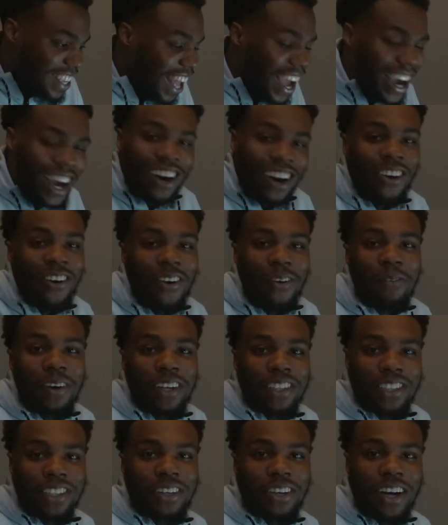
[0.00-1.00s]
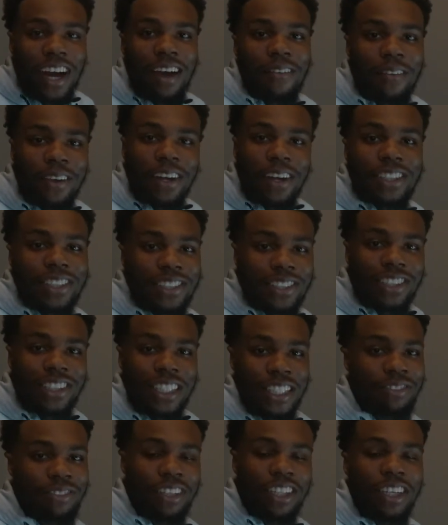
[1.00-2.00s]
I got a whole bunch of crap here, so
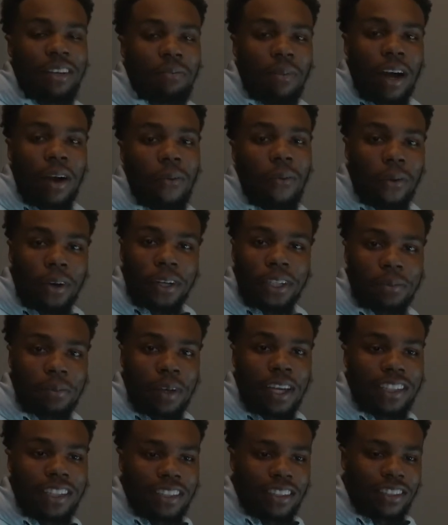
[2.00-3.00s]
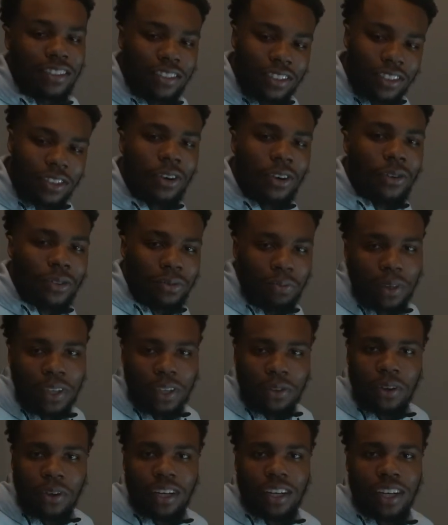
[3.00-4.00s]
this is really my workspace and you know, it's
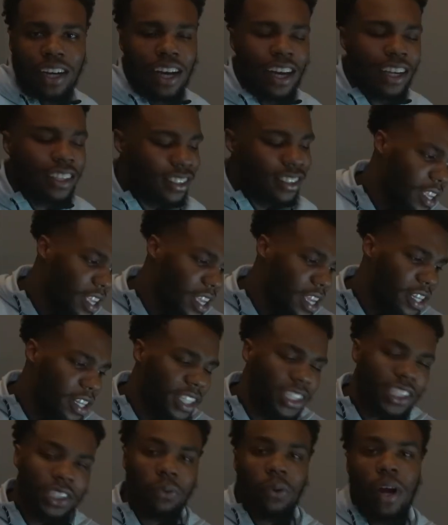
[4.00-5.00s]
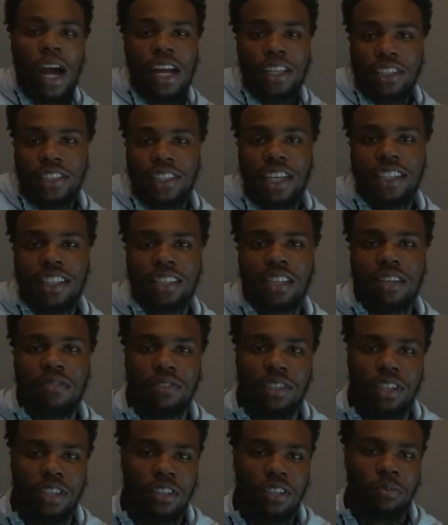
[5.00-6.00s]
pretty organized. And this is where I just get
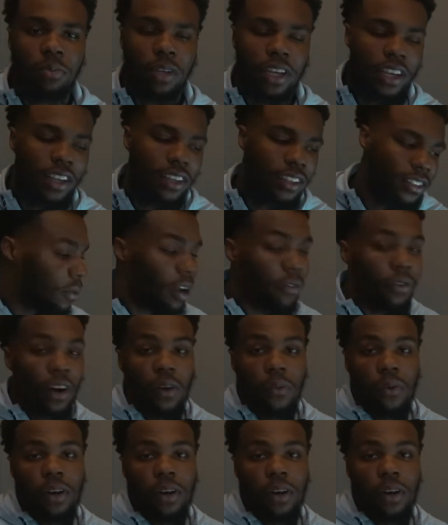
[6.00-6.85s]
stuff done, man. Whenever I